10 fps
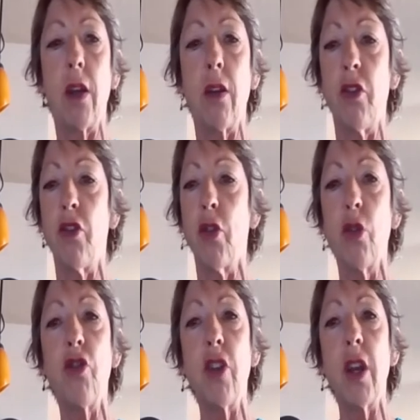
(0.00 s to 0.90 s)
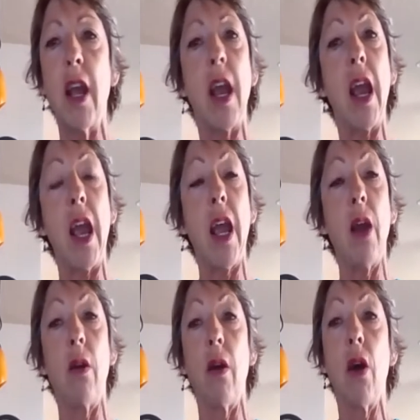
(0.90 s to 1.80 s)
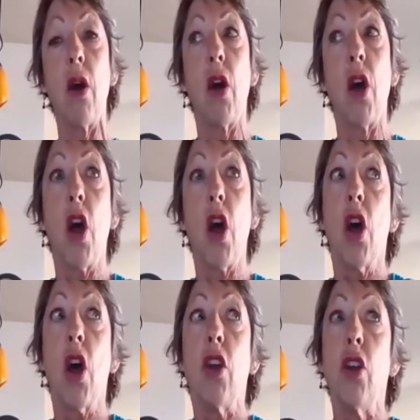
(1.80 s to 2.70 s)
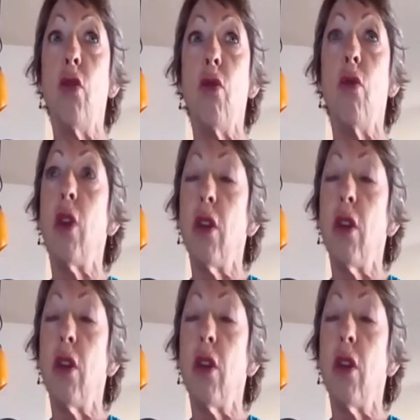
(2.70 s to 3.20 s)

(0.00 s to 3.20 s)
detergent, and you